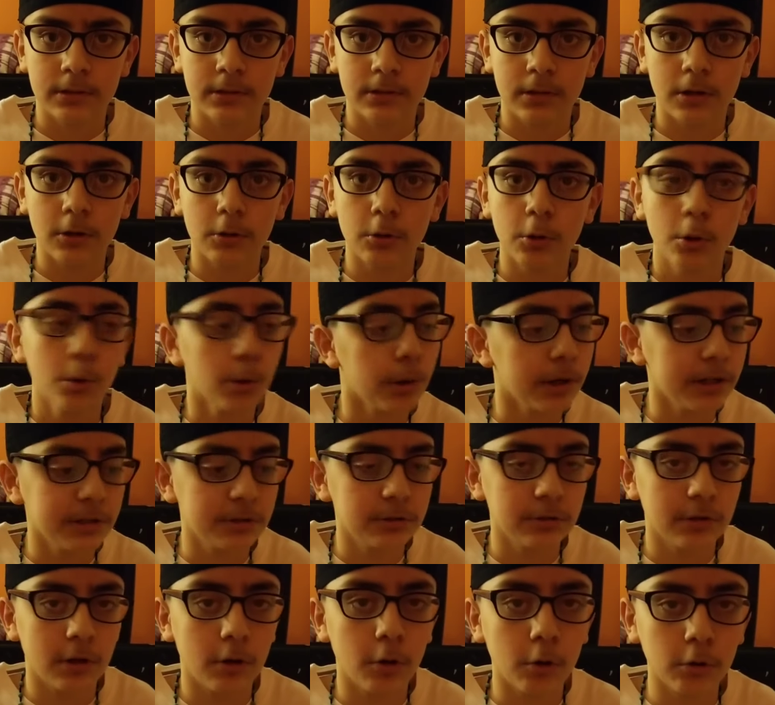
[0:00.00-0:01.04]
According to
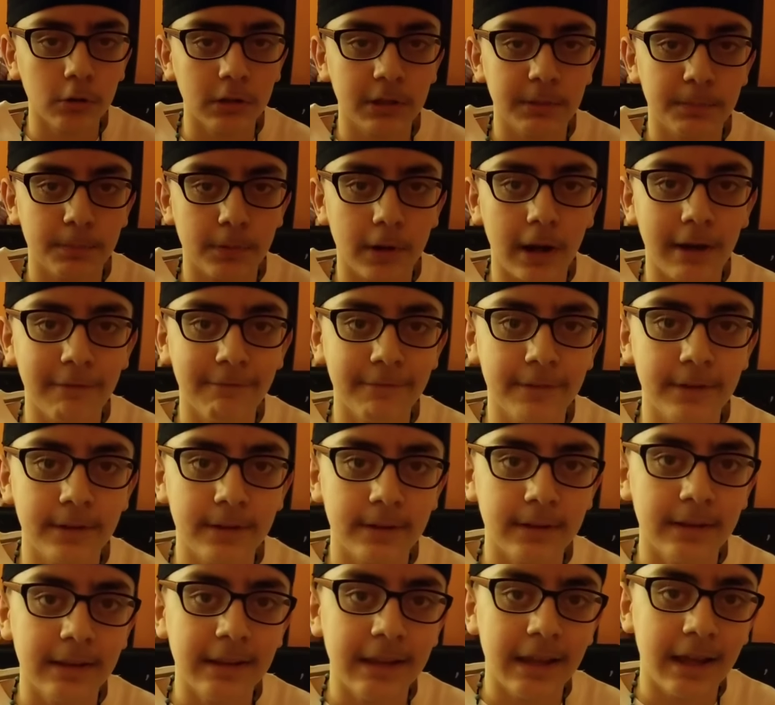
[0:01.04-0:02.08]
the Holy Prophet,
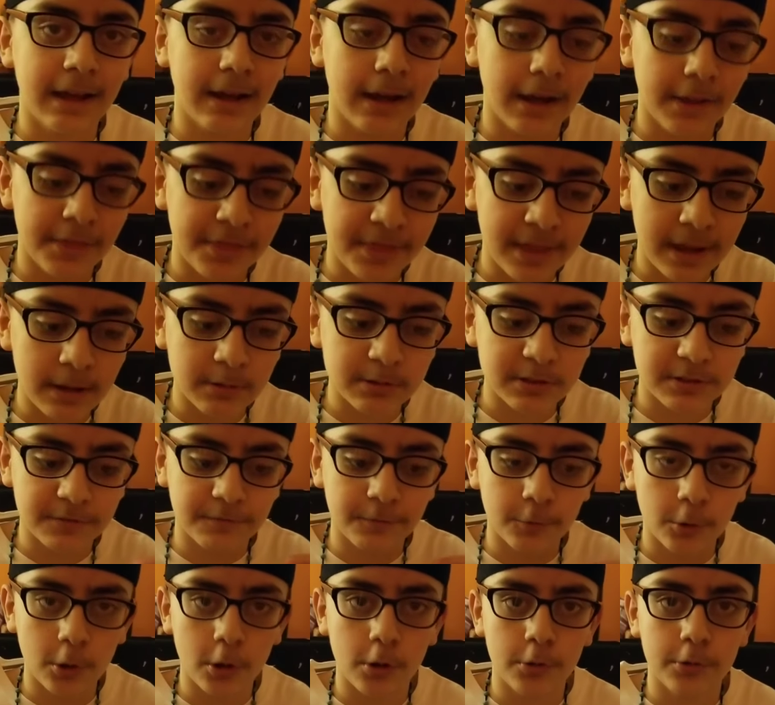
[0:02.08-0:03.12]

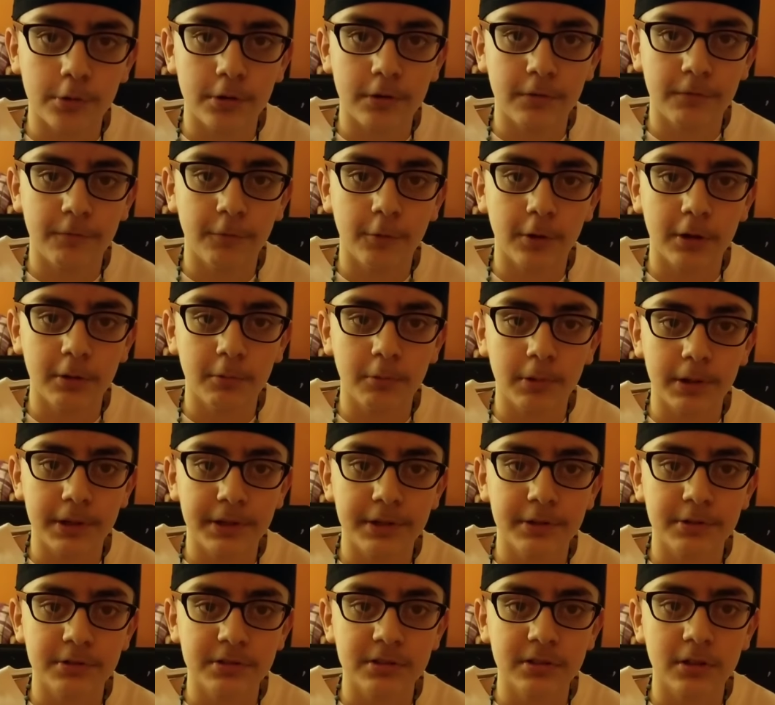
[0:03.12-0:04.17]
1,441
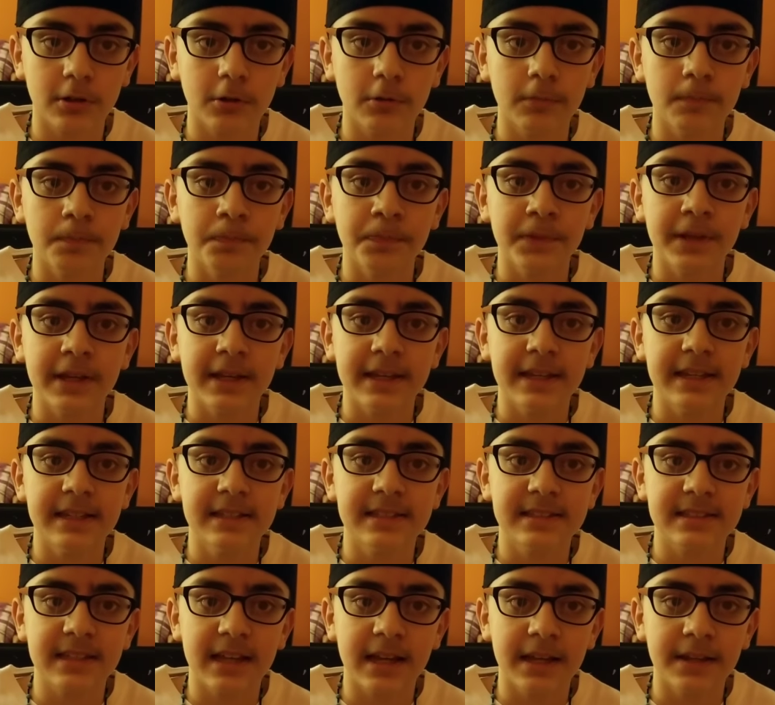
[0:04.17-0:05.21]
years ago, he
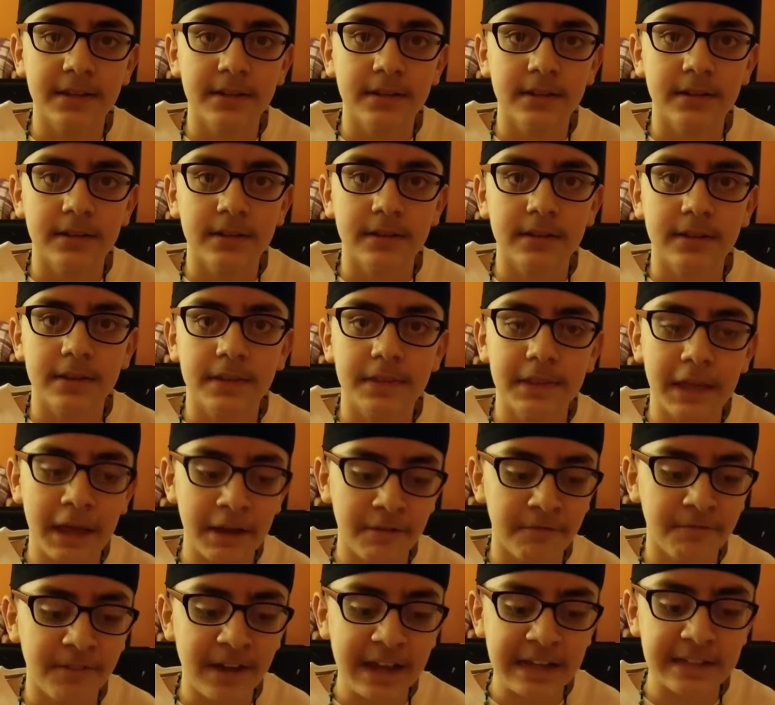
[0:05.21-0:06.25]
said that
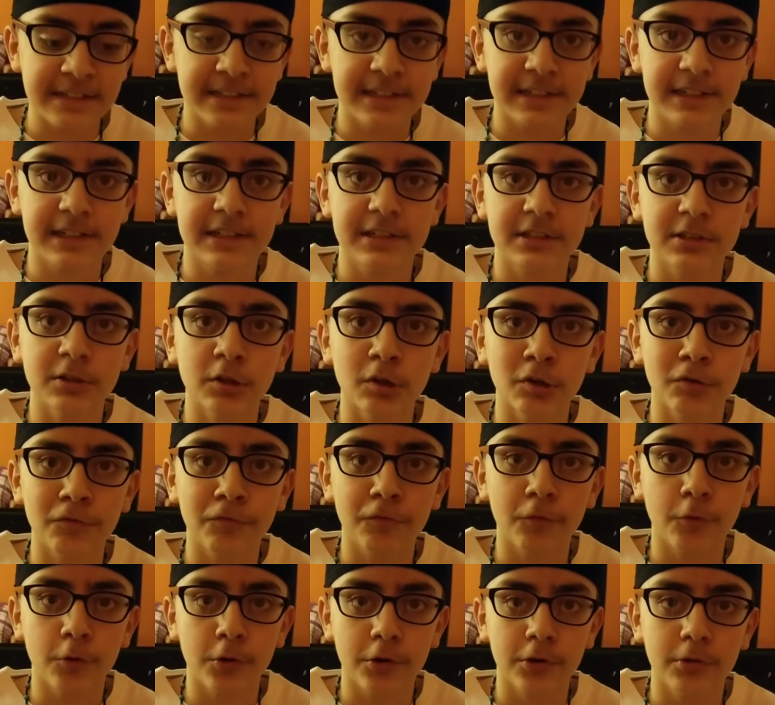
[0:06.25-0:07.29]
fasting is good
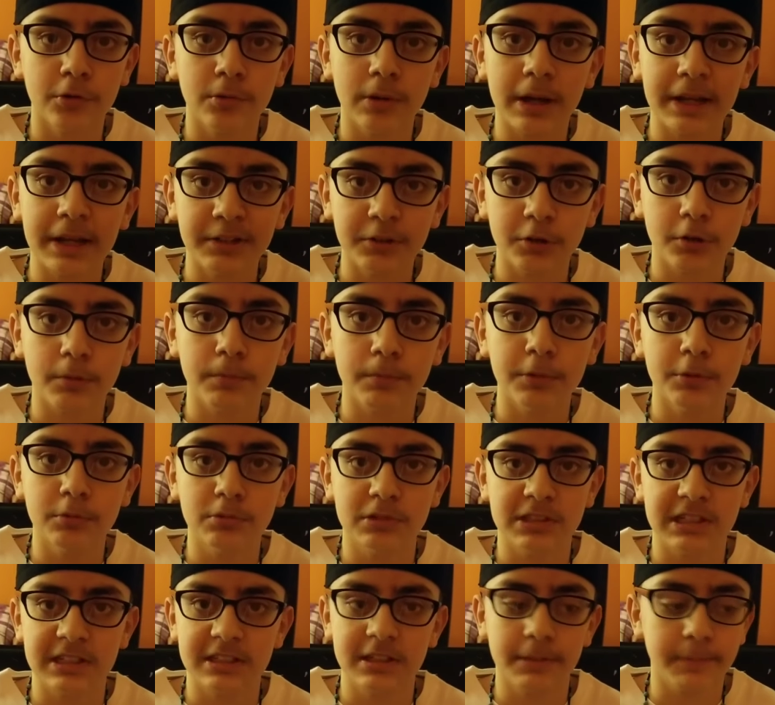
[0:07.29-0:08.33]
for you and your immune
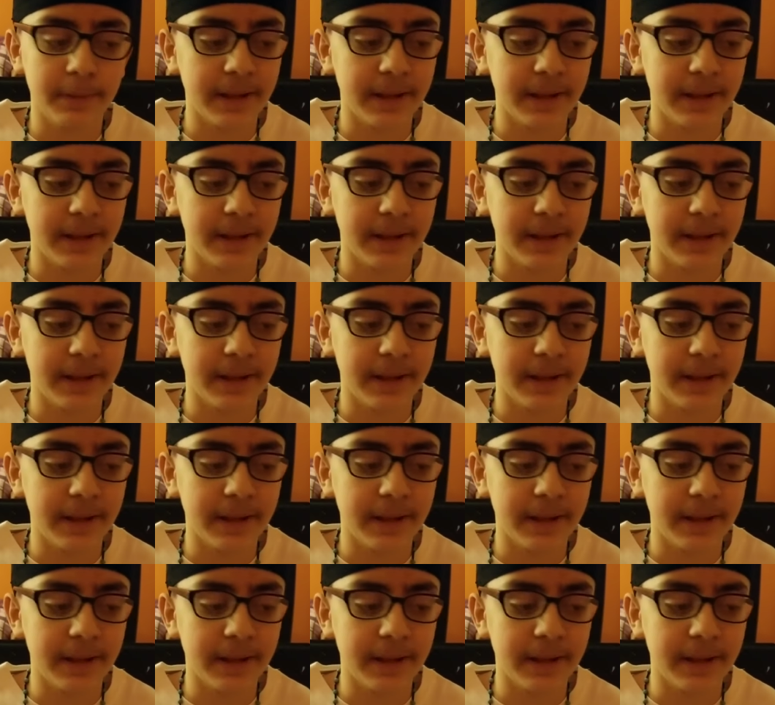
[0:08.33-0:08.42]
system.